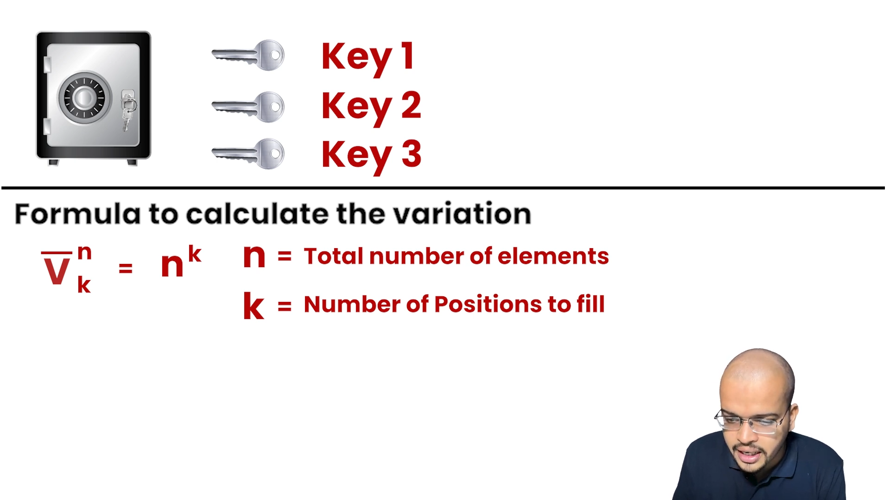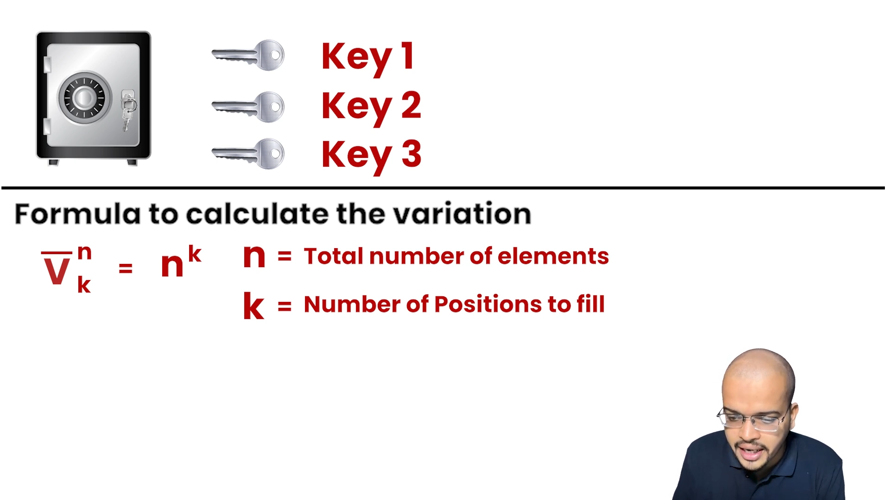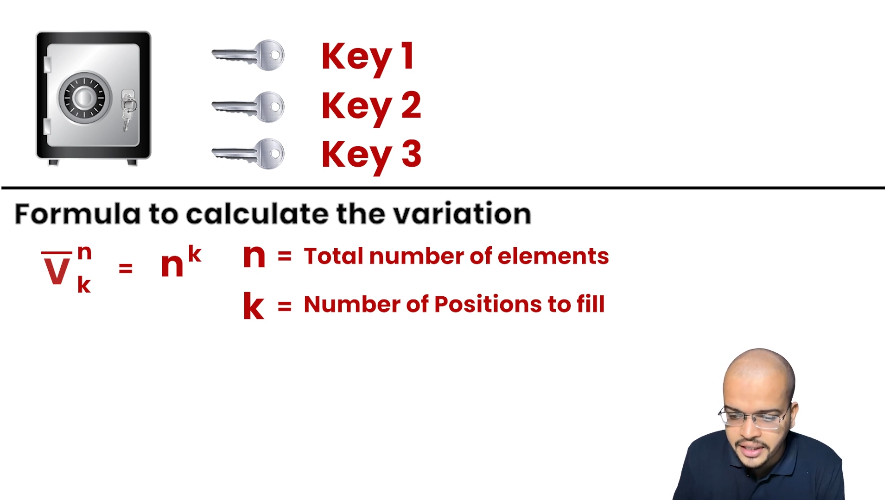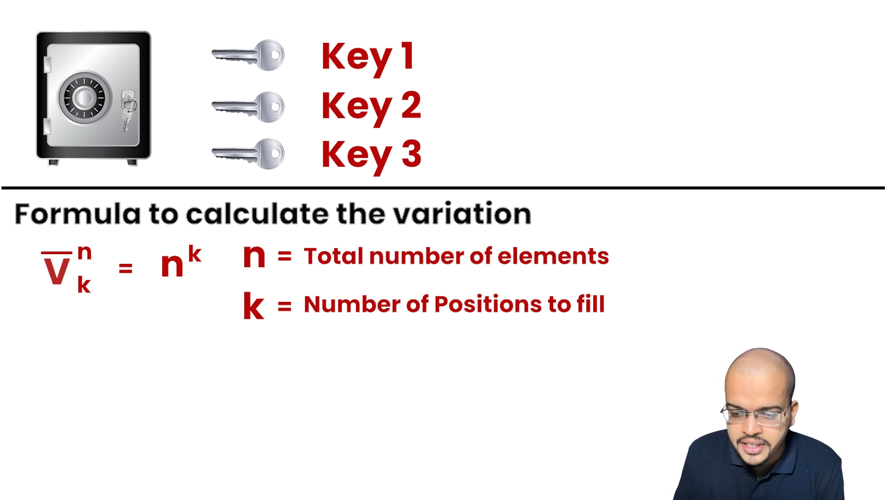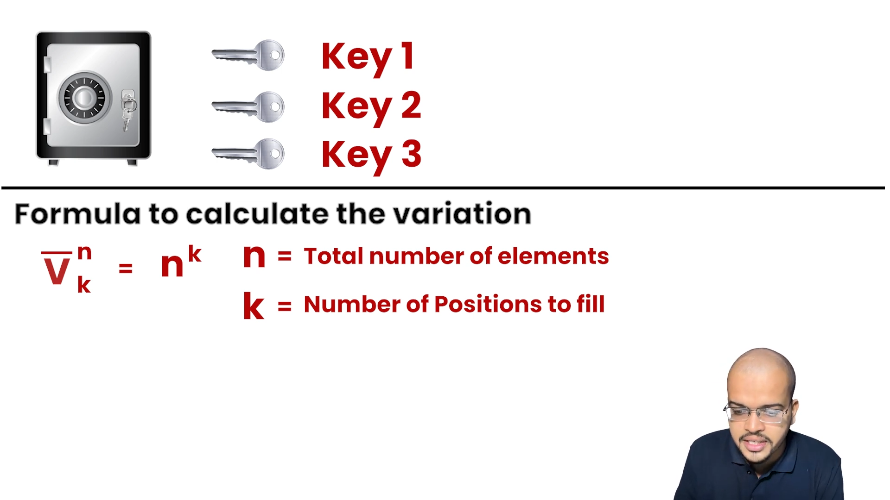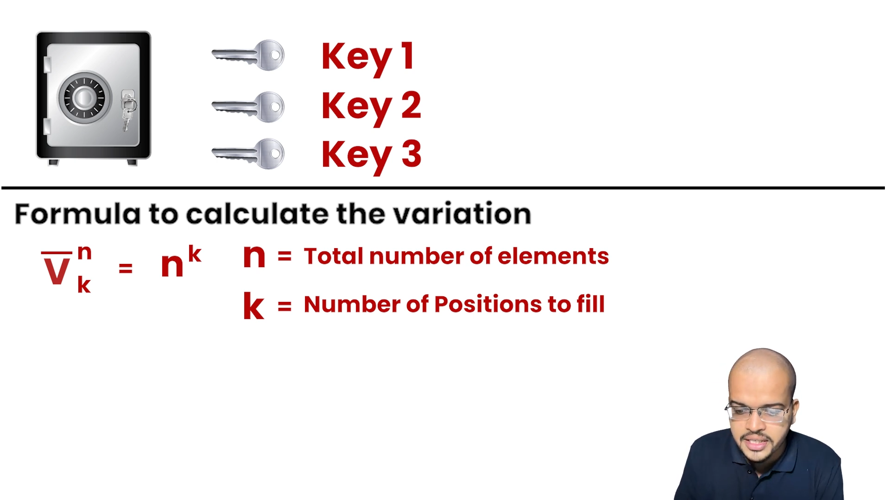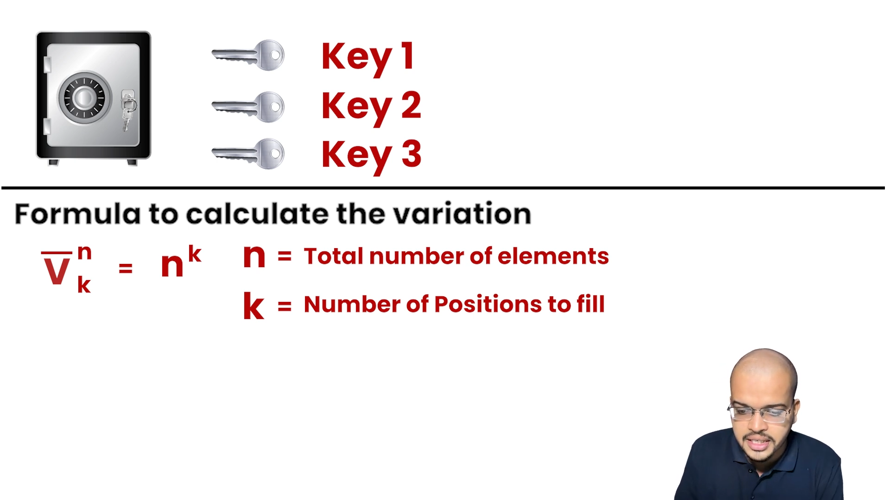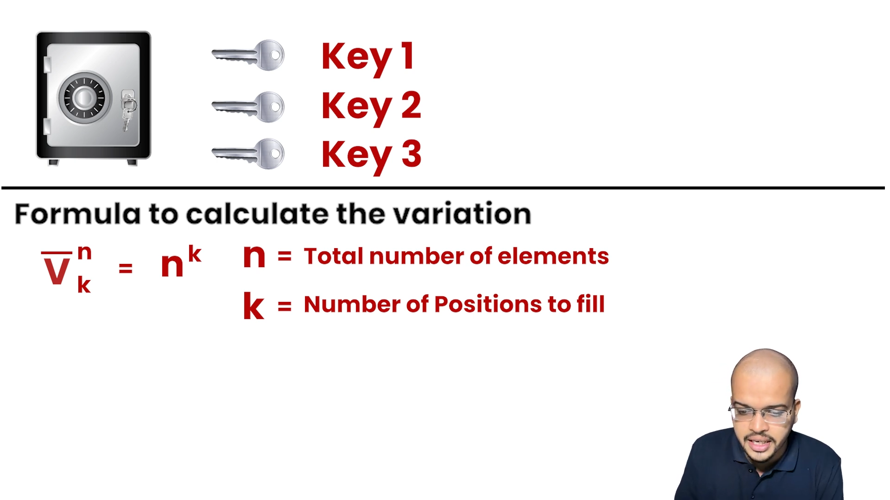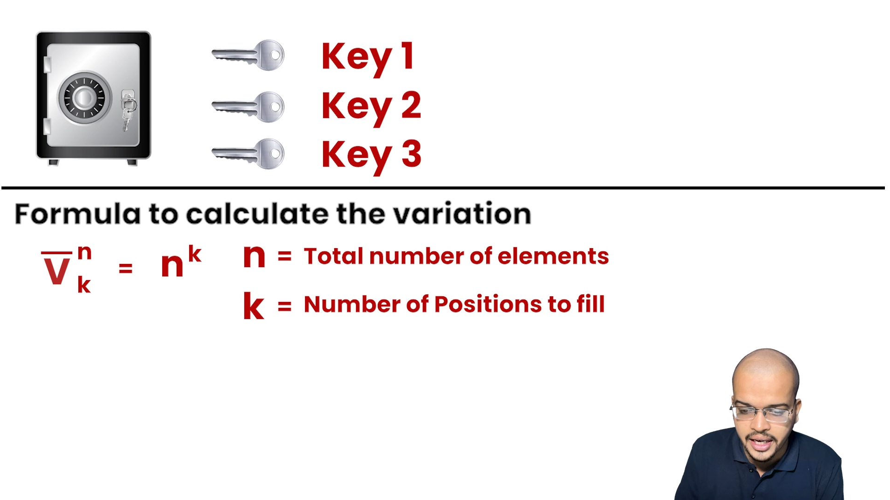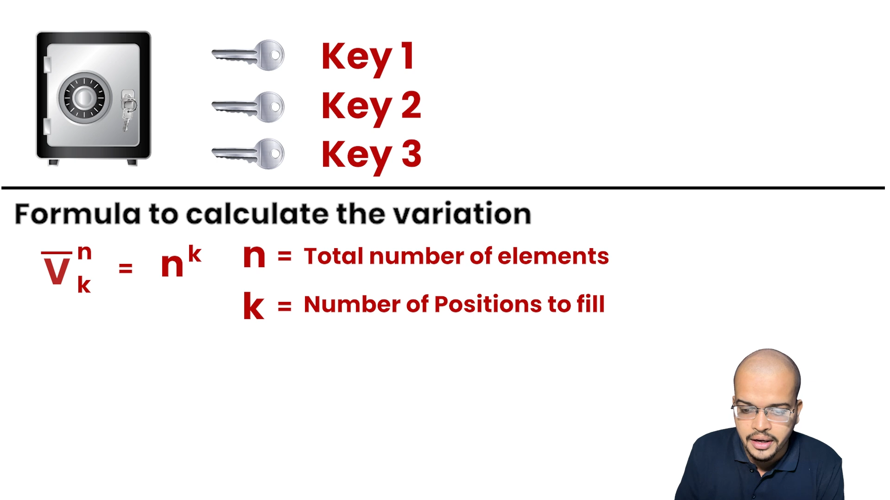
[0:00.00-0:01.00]
and this is
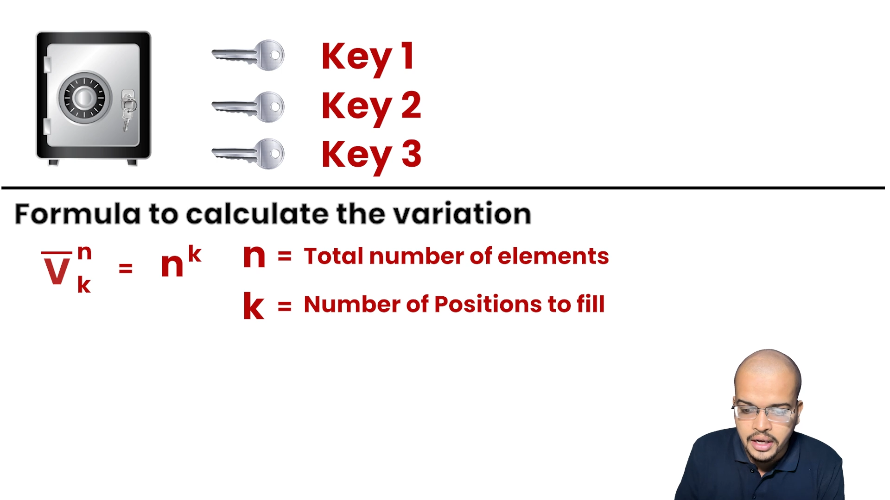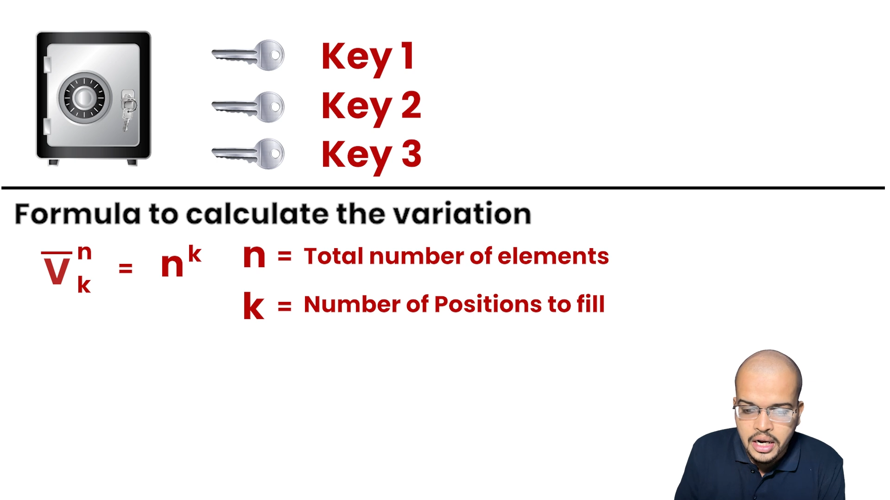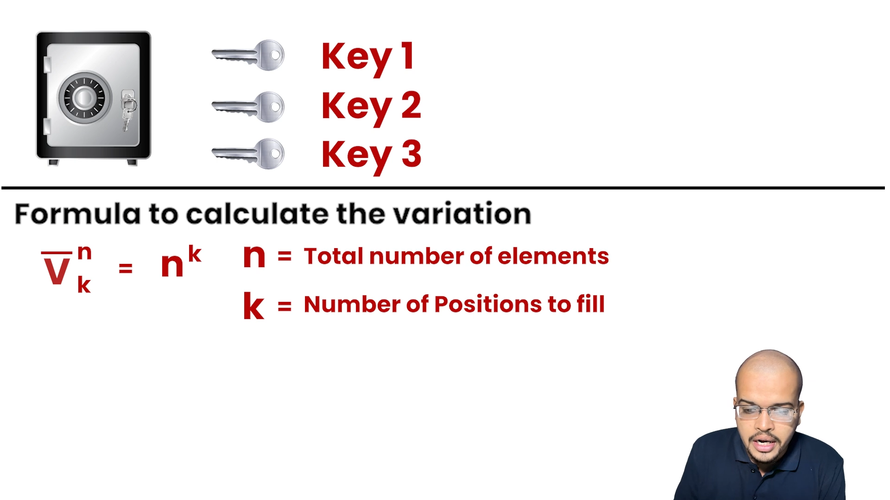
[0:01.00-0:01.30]
k.